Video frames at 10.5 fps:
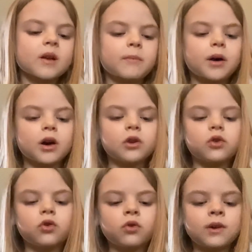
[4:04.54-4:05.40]
But
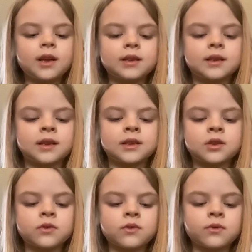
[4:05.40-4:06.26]
who is this
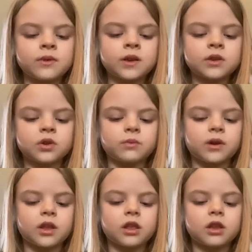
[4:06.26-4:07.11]
creature
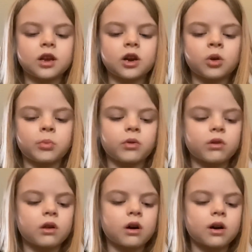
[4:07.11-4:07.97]
with terrible
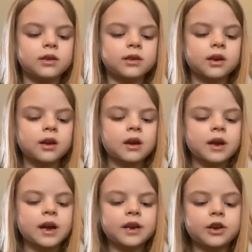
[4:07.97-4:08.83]
claws
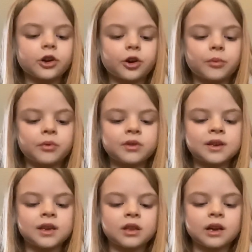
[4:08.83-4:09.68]
and terrible
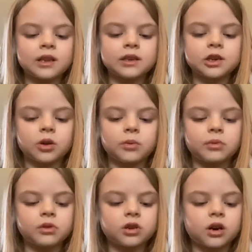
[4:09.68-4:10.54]
teeth and terrible
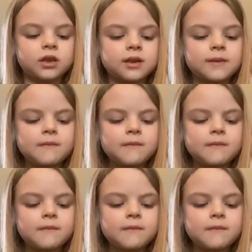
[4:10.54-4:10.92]
jaws?